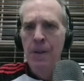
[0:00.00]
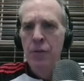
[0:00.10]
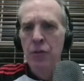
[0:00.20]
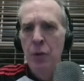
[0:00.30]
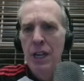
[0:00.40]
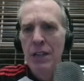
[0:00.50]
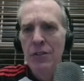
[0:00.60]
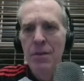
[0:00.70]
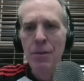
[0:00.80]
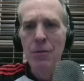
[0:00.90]
So we got
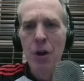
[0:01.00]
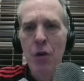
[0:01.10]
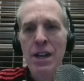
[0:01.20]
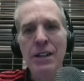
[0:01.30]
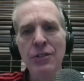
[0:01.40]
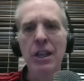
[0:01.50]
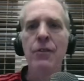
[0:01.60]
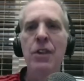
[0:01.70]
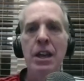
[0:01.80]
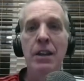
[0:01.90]
Demon Rowe. He's
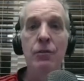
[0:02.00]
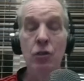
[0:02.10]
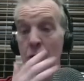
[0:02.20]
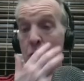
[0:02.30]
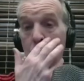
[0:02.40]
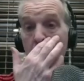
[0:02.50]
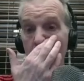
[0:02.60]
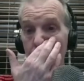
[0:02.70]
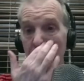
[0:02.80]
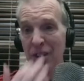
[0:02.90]
giving it to
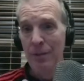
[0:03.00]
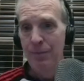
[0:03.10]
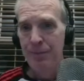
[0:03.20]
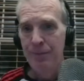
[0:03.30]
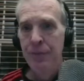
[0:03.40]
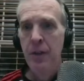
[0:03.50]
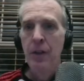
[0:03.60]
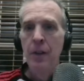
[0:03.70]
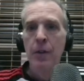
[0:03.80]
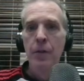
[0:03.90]
Robinson.
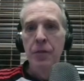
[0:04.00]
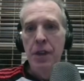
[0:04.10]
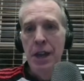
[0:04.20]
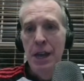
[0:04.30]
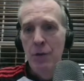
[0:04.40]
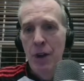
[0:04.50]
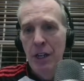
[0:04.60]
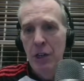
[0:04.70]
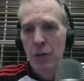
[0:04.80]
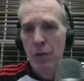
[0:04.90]
And
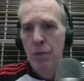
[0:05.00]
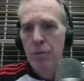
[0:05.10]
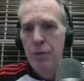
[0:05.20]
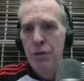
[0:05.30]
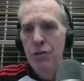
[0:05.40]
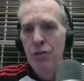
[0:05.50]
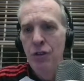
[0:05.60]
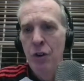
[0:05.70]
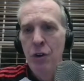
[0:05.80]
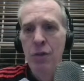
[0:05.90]
record
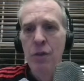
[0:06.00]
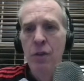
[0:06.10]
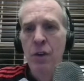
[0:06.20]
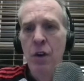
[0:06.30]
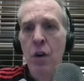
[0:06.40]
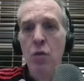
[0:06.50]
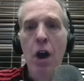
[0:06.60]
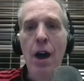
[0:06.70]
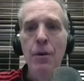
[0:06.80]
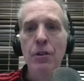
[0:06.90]
producer
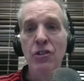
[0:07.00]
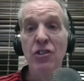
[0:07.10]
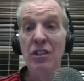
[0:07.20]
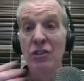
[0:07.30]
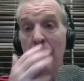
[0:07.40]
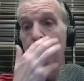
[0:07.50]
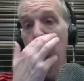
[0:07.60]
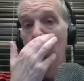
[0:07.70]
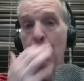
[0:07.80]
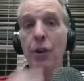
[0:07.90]
Rob also says subs
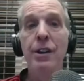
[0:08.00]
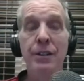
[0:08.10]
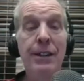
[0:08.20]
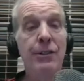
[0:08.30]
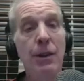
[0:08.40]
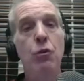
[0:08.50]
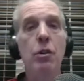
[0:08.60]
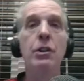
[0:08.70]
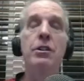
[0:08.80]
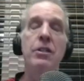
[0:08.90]
were brilliant tonight. Subs
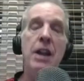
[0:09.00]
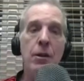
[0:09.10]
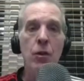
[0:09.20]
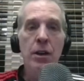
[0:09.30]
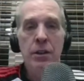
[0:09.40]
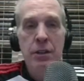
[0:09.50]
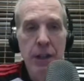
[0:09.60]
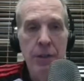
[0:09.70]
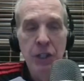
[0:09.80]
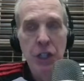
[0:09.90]
were good tonight. I want to
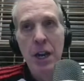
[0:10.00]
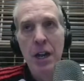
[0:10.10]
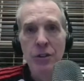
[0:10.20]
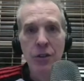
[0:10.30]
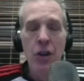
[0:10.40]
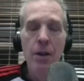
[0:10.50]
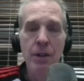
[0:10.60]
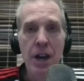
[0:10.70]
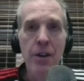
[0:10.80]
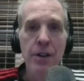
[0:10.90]
give a shout out to Tom
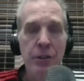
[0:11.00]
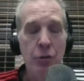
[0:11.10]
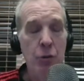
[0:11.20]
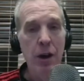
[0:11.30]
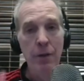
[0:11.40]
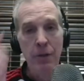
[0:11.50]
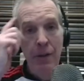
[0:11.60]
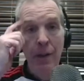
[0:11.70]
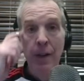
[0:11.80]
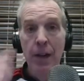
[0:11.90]
Kearney as well.
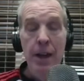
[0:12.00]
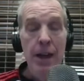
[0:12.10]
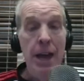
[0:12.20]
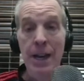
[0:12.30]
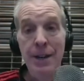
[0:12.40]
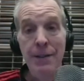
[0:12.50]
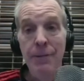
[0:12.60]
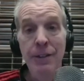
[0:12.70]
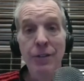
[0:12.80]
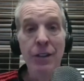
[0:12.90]
And
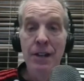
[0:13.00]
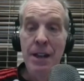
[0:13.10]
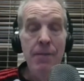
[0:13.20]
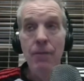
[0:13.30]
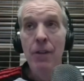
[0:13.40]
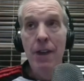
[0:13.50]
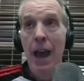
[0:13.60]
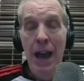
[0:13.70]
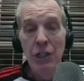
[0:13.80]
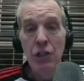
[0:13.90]
listen, he
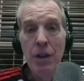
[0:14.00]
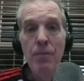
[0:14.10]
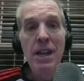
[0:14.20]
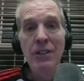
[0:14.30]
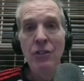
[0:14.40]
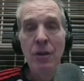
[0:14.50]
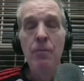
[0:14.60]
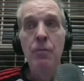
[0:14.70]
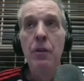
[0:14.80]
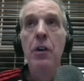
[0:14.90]
actually made
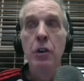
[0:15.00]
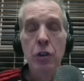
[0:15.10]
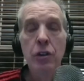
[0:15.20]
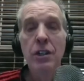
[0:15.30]
some good